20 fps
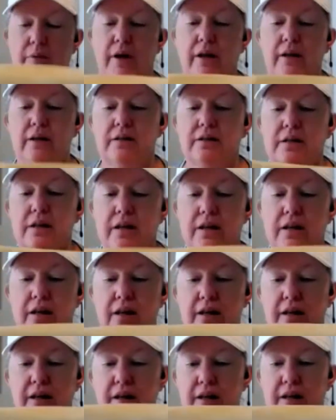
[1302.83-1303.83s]
But
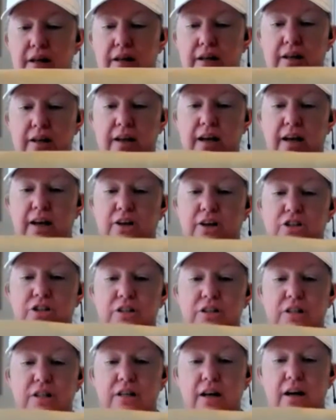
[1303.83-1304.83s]

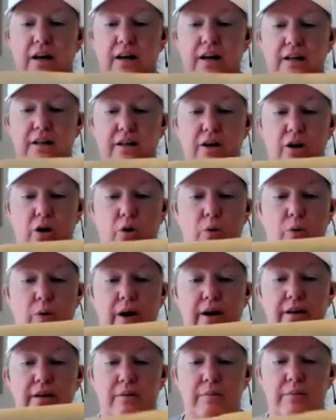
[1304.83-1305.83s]
actually got
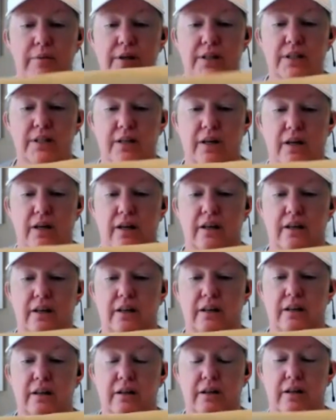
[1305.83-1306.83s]
quite a bit done.
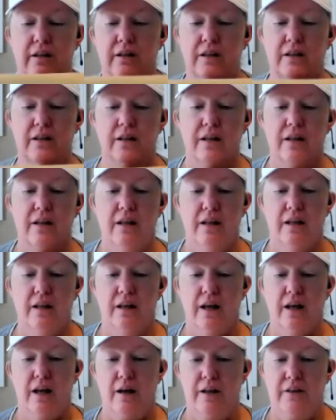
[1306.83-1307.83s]

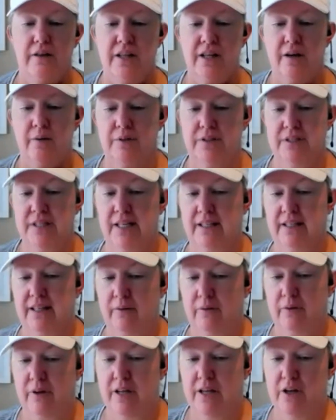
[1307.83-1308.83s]
I think I was like
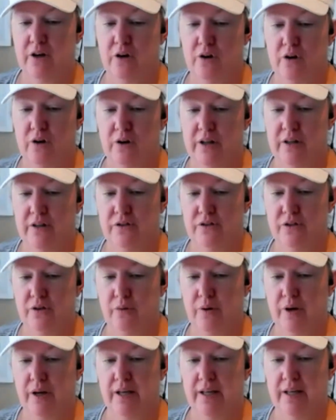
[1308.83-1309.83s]
down here, and so
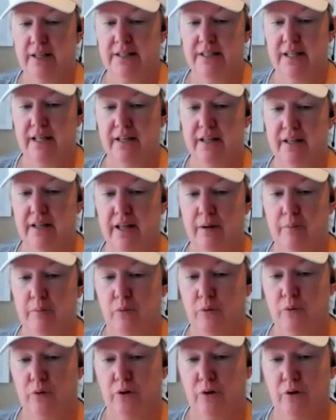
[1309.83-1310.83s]
I extended that
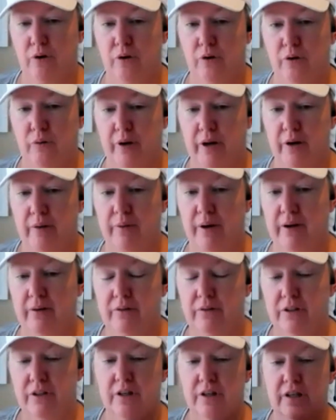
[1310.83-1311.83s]
border all the way
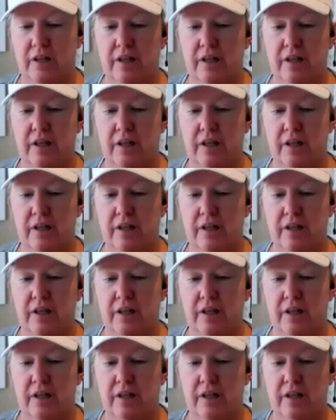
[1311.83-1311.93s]
around.